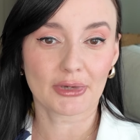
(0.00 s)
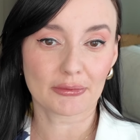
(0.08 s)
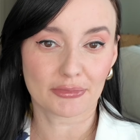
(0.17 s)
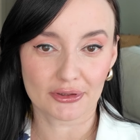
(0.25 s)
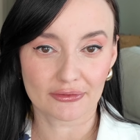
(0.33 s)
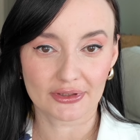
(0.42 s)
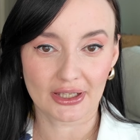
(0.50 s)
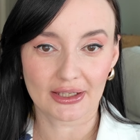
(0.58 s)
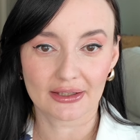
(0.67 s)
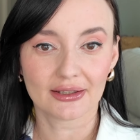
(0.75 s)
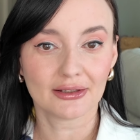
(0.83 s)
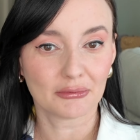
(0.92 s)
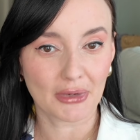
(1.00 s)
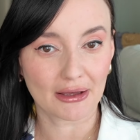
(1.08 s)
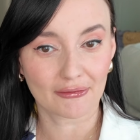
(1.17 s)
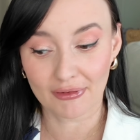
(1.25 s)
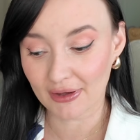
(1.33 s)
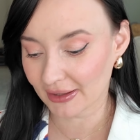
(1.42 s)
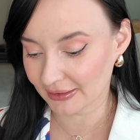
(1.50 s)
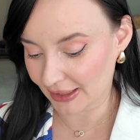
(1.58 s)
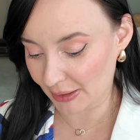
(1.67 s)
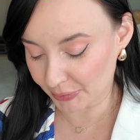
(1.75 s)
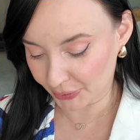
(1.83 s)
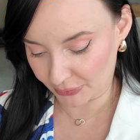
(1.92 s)
my birthday month
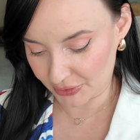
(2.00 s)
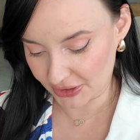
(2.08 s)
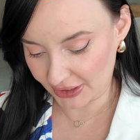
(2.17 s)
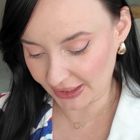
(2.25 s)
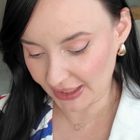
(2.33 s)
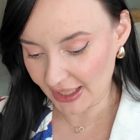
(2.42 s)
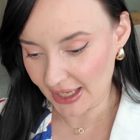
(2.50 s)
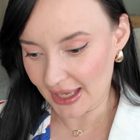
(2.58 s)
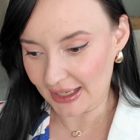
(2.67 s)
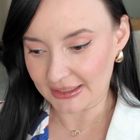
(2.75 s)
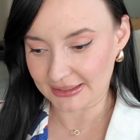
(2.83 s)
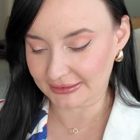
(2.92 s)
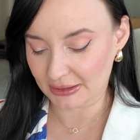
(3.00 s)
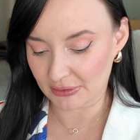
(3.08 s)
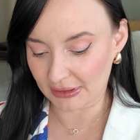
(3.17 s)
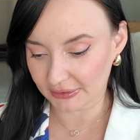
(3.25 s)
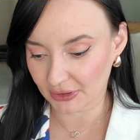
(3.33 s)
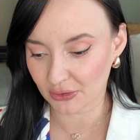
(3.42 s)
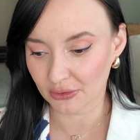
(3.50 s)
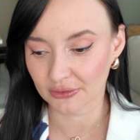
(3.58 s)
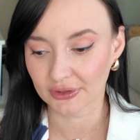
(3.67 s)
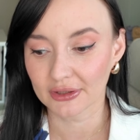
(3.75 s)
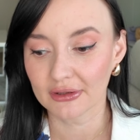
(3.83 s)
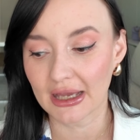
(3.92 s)
approaching, just around the
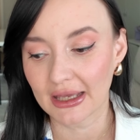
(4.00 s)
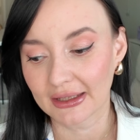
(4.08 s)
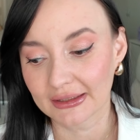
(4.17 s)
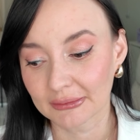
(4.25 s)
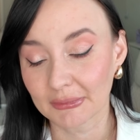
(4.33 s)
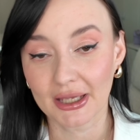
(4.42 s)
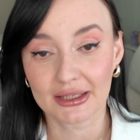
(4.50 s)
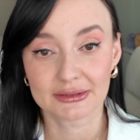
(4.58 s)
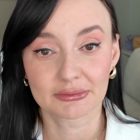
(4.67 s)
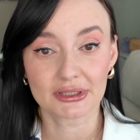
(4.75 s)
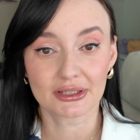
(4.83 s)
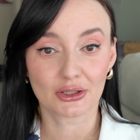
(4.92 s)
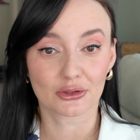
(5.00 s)
corner, and my husband